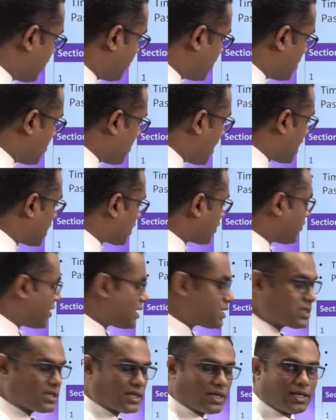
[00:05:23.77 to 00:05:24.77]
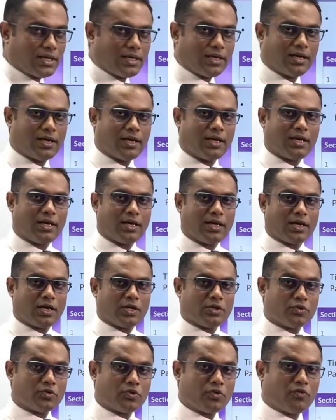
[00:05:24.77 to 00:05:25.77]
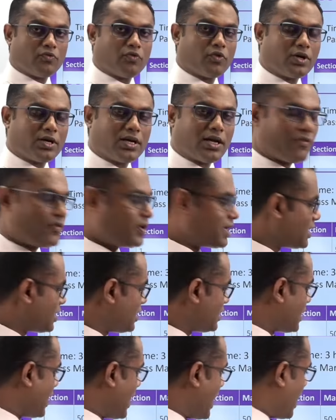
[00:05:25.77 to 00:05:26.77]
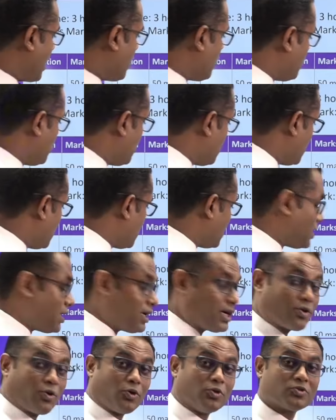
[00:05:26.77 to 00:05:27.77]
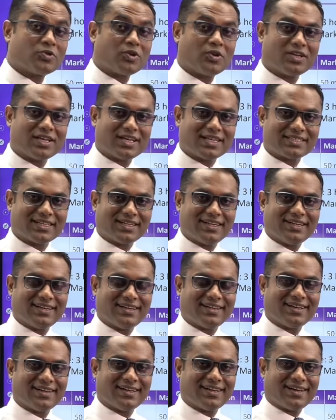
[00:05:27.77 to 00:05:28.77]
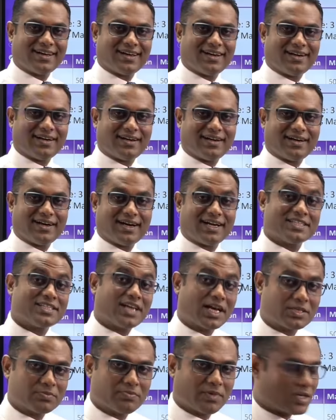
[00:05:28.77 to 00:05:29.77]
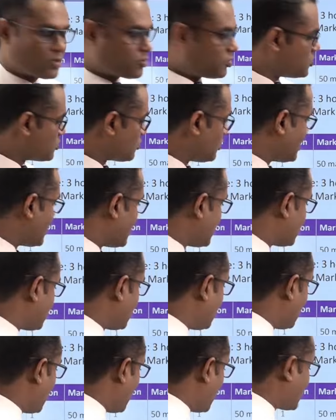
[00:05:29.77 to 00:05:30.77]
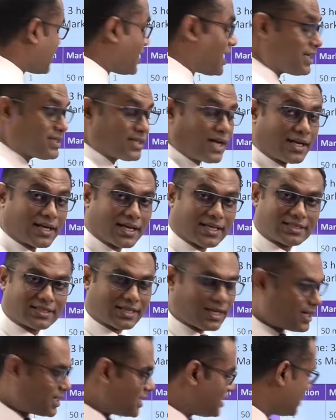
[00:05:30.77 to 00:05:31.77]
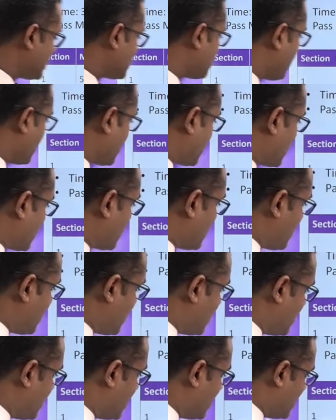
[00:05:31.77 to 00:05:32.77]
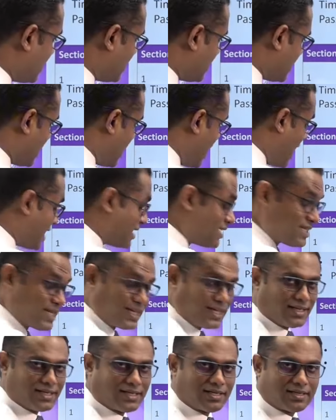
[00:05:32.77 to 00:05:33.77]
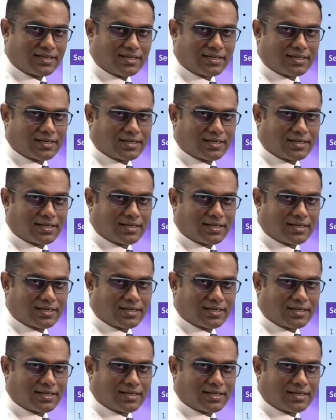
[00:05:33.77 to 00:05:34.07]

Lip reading: 50-mark question, you would definitely have consolidation adjustment. Consolidation areas are tested in this particular unseen.